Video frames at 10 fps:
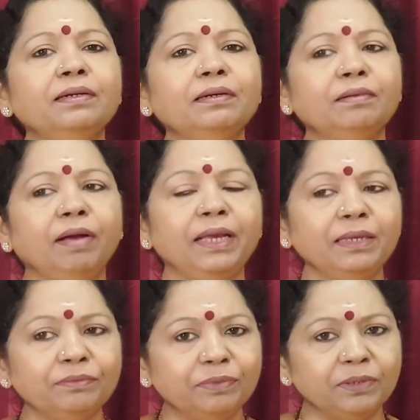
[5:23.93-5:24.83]

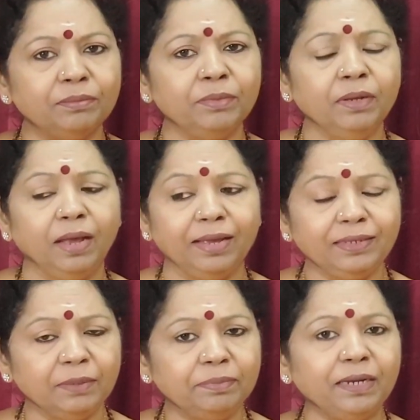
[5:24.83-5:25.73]
I
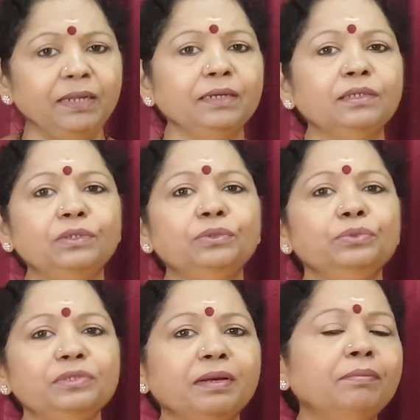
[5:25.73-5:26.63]
keep telling her to
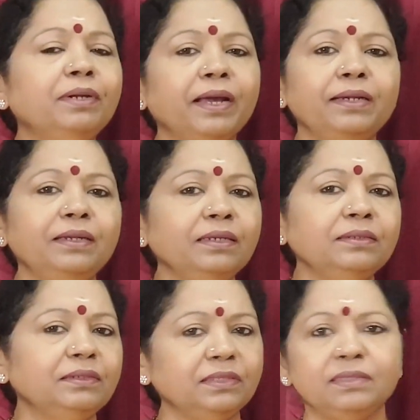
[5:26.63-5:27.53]
do some
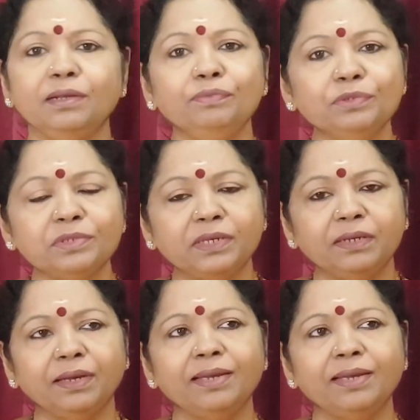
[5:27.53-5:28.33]
dieting, she is refusing.